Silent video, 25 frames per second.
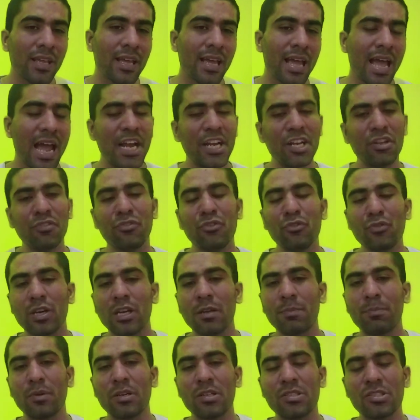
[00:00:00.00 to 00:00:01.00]
And if you are a
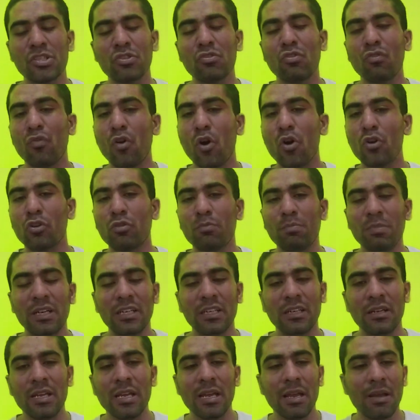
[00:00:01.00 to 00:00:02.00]
person who want to build
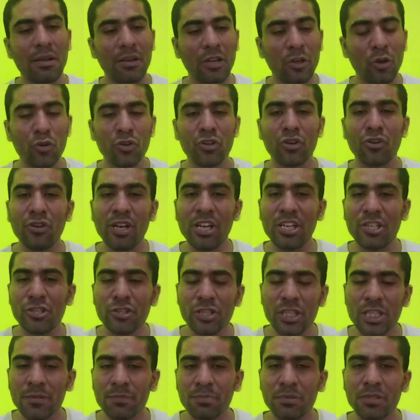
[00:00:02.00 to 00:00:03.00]
good
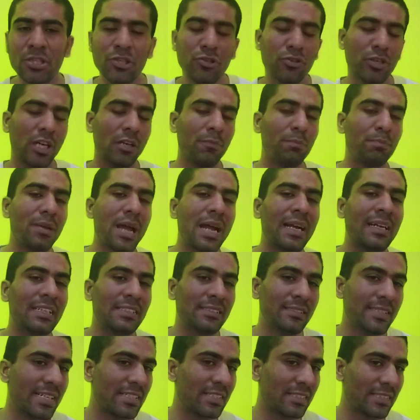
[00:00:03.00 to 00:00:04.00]
relationships, you can practice
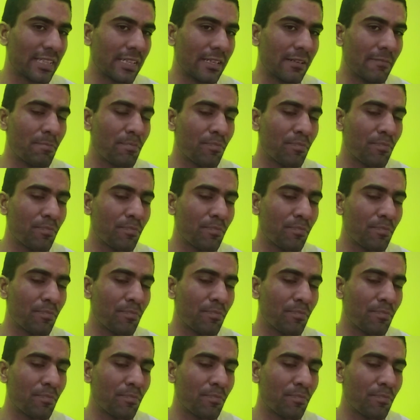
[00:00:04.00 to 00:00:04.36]
that skill.